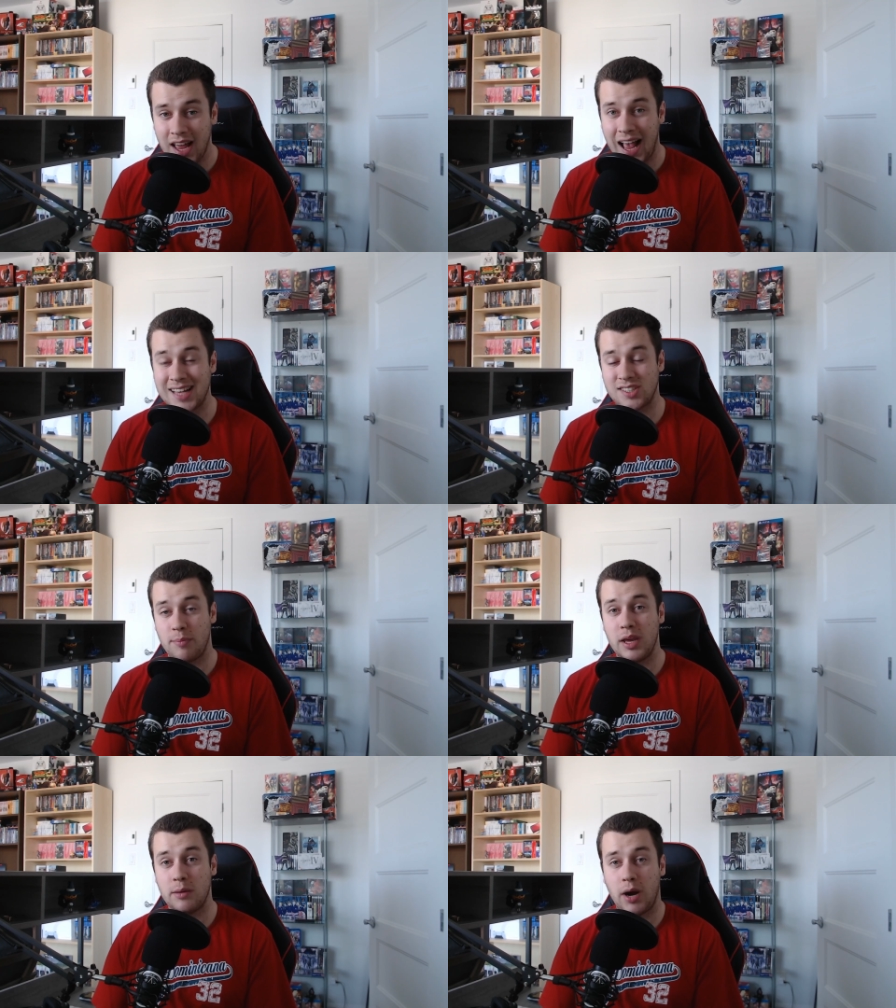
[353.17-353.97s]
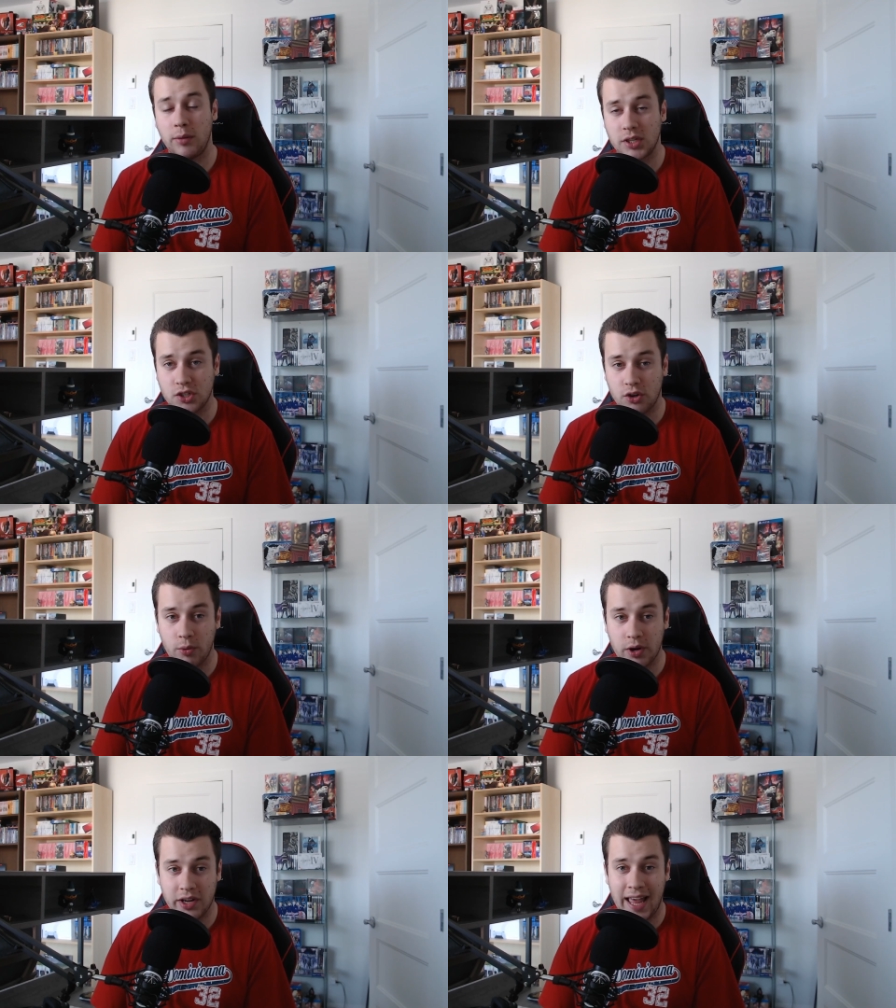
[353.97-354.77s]
as a big publisher,
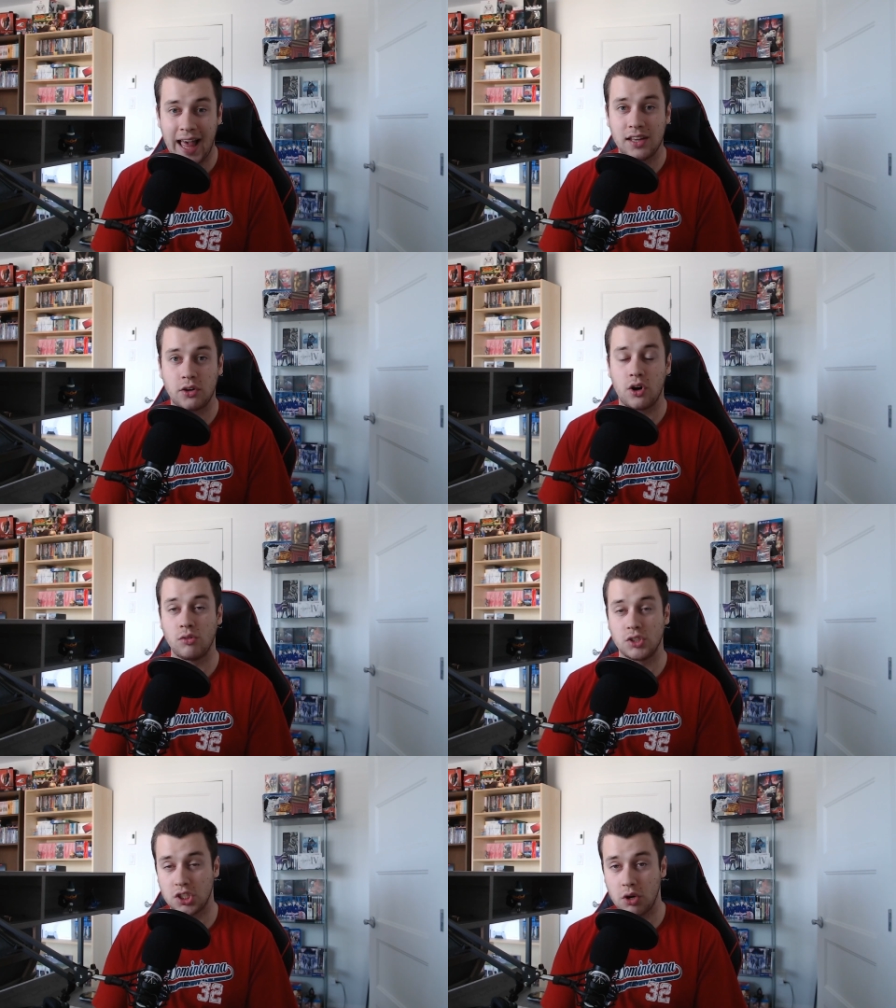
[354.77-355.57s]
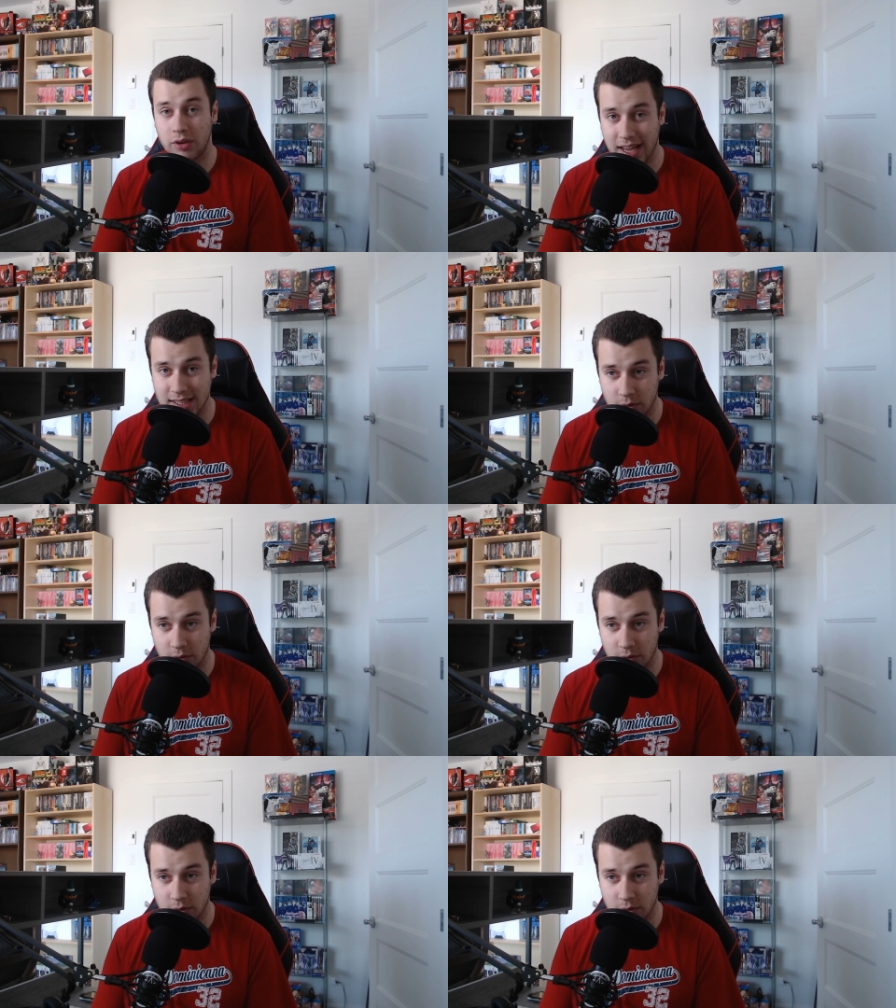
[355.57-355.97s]
where they had their own showcase,